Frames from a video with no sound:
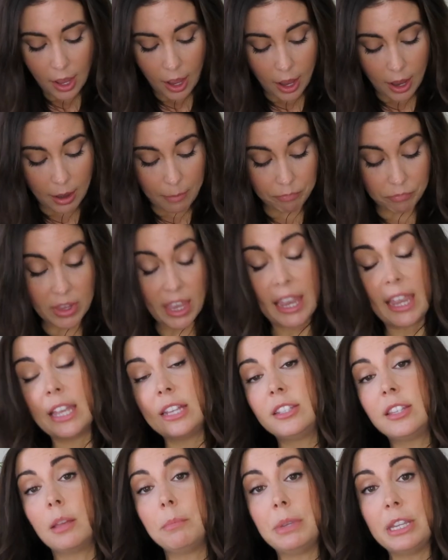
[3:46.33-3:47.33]

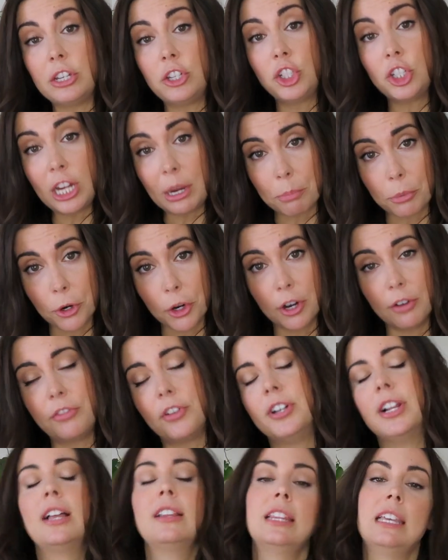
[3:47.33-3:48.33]
And they'll be cheaper if
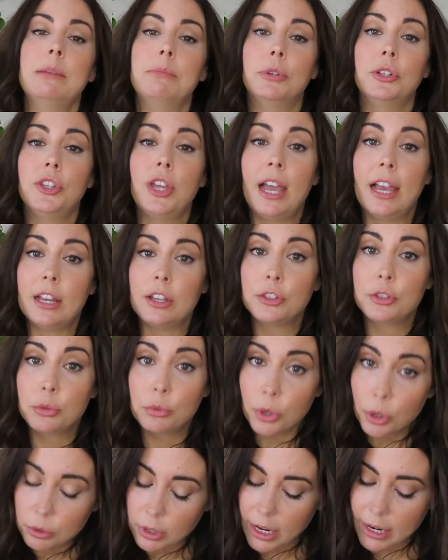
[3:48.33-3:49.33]
they're not labeled as
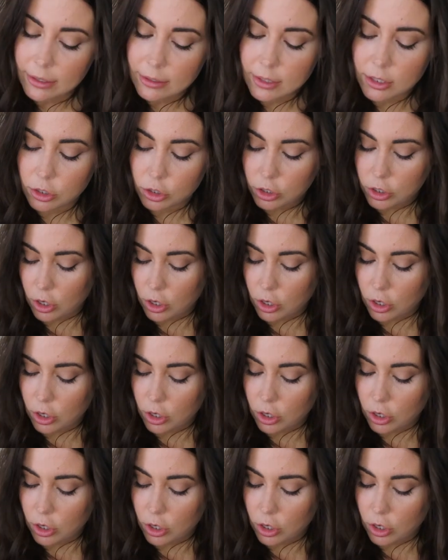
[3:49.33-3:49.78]
grow lights.